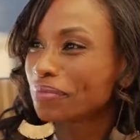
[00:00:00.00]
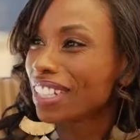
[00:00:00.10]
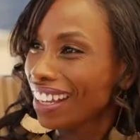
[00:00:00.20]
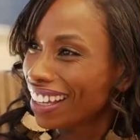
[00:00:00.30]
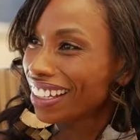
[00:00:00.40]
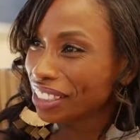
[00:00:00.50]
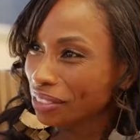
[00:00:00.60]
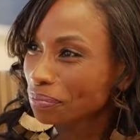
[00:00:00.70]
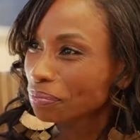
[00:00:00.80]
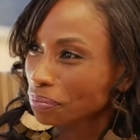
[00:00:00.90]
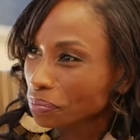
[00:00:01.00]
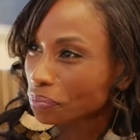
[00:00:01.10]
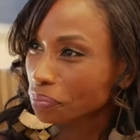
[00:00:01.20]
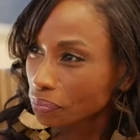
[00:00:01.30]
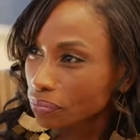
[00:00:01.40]
in the professional
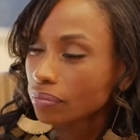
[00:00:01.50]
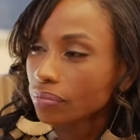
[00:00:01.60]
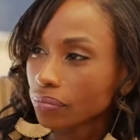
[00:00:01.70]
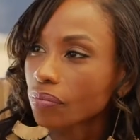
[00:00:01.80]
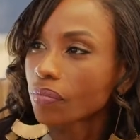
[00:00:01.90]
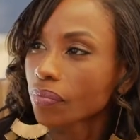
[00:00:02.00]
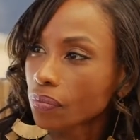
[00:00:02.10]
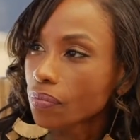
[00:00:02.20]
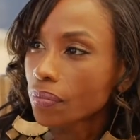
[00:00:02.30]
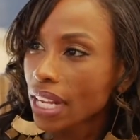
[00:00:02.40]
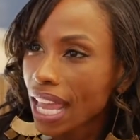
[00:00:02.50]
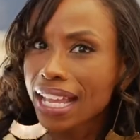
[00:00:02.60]
dancing world. And then it got slow.